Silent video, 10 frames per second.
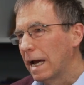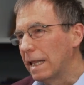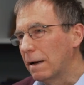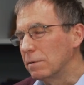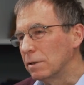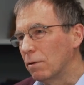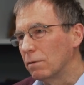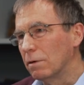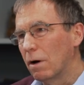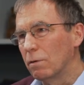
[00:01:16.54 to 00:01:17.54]
And that was
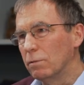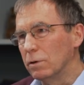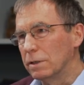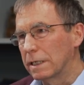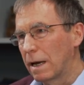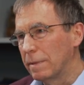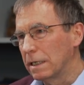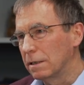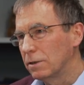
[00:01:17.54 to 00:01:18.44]
on en route to coming